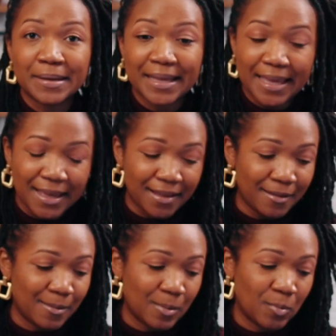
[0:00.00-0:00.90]
But
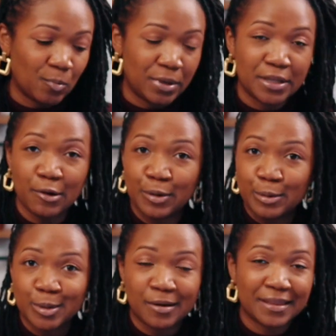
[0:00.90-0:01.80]
again, we don't
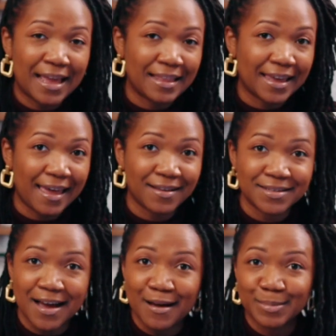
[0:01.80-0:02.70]
use all the
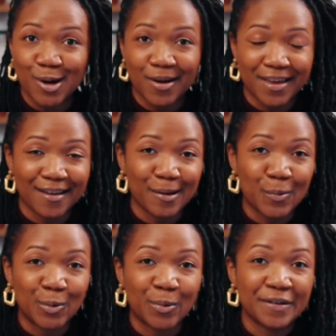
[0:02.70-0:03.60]
allocated time talking
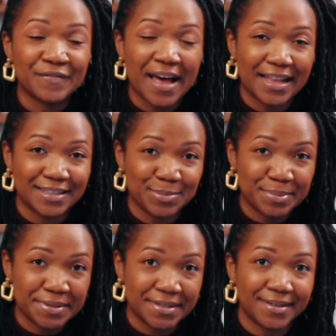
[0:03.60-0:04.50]
when we're invited to
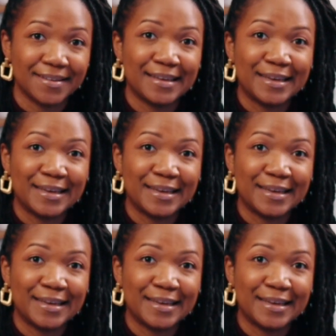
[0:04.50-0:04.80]
present.